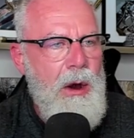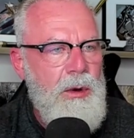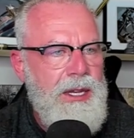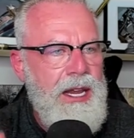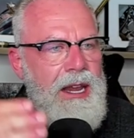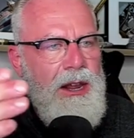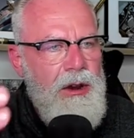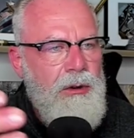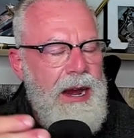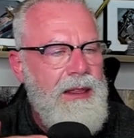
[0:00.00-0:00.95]
to
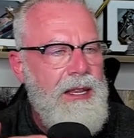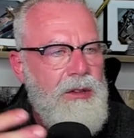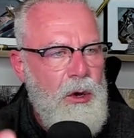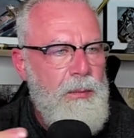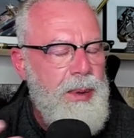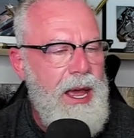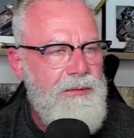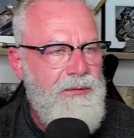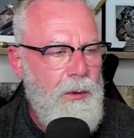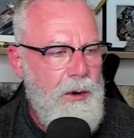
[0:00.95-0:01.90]
integrate the two
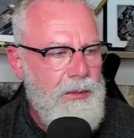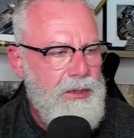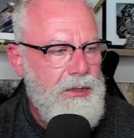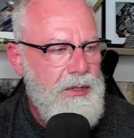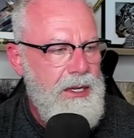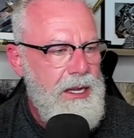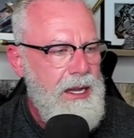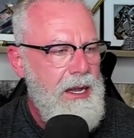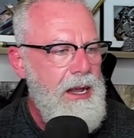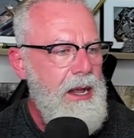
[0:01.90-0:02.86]
platforms.
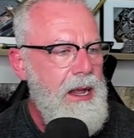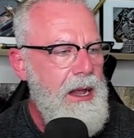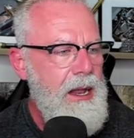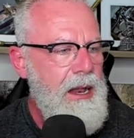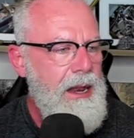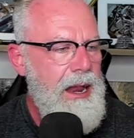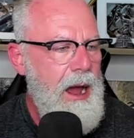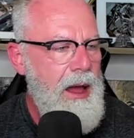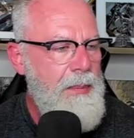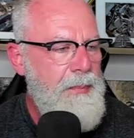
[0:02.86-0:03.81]

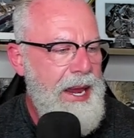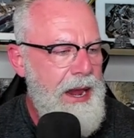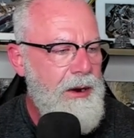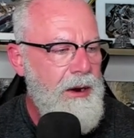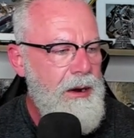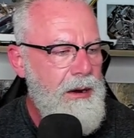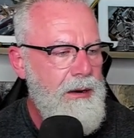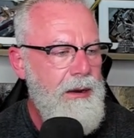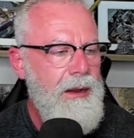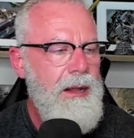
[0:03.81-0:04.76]
Now, Peter,
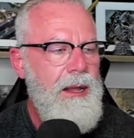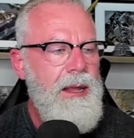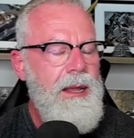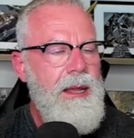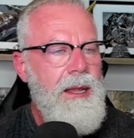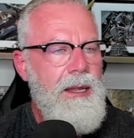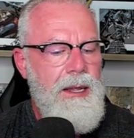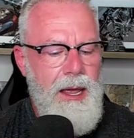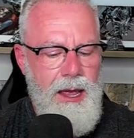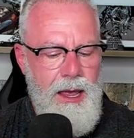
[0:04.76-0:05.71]

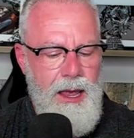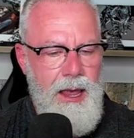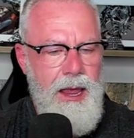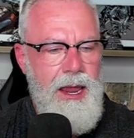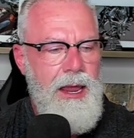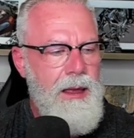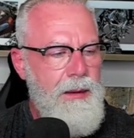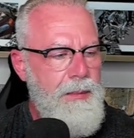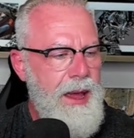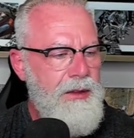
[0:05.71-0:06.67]
hey,
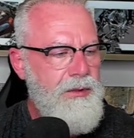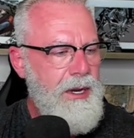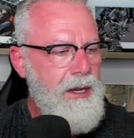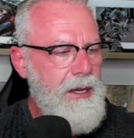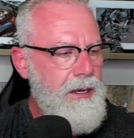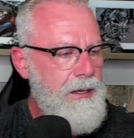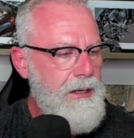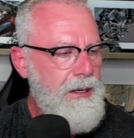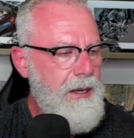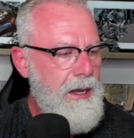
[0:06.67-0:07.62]
Patrick,
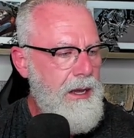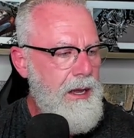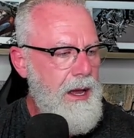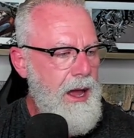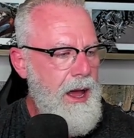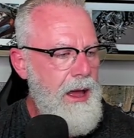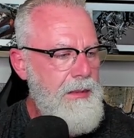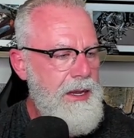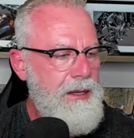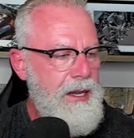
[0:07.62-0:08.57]
I'm
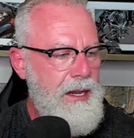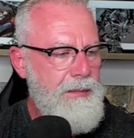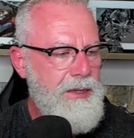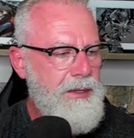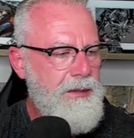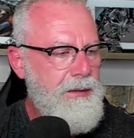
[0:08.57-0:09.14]
in Teams.